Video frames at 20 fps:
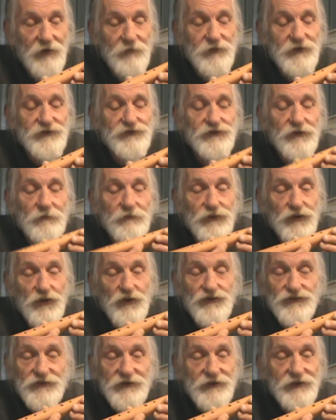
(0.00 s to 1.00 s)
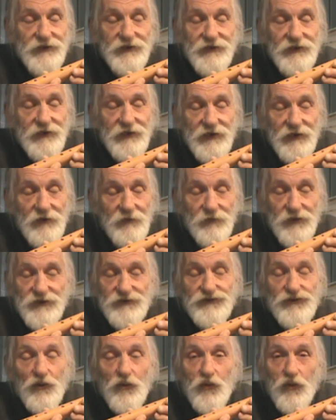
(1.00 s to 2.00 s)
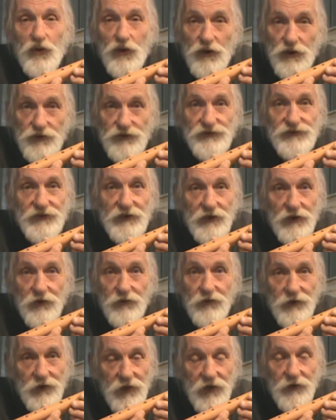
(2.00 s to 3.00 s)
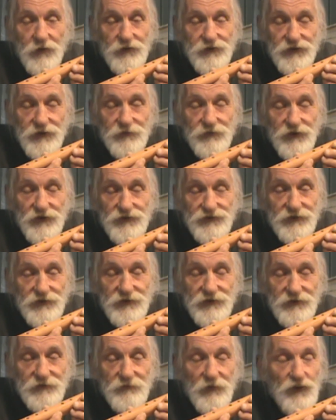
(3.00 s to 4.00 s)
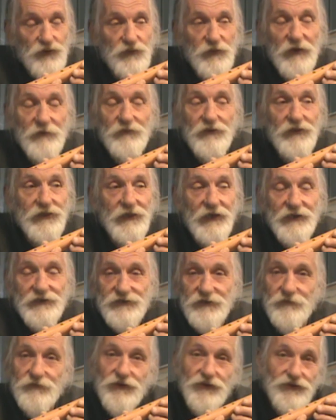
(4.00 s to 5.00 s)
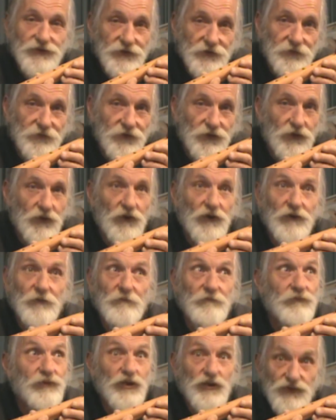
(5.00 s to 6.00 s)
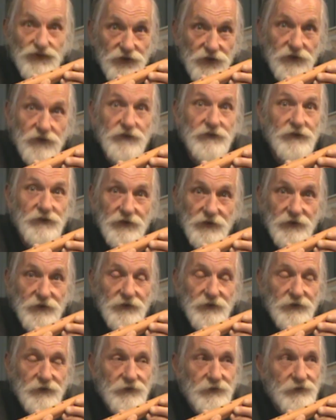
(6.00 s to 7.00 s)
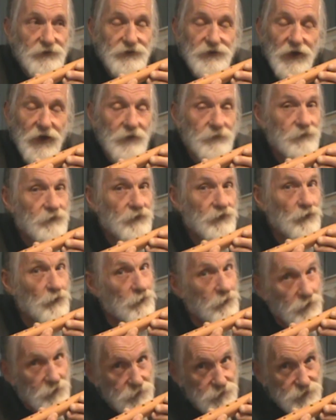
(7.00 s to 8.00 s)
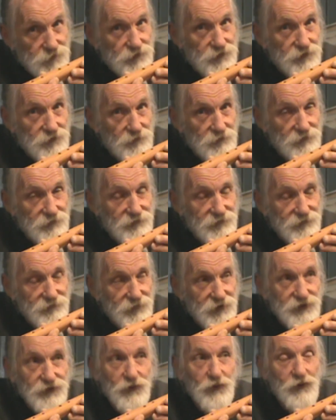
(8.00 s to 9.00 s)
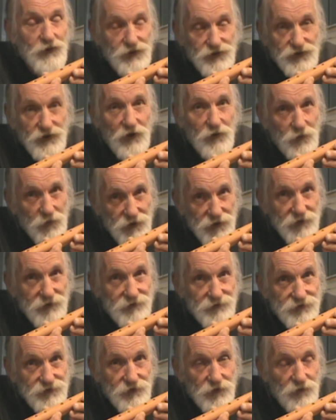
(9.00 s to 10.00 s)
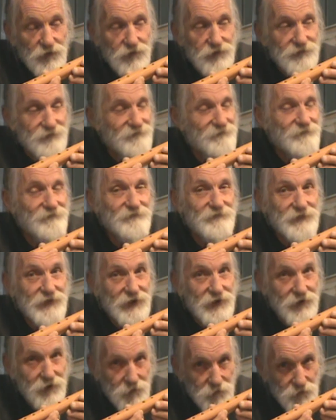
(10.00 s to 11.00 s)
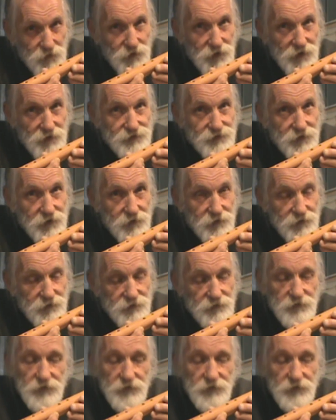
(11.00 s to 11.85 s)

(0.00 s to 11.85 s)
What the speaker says: but it's the music, but it's the words that go along with the music. Most people like the music for the music, not for the words. But the words go with it, so be careful out there.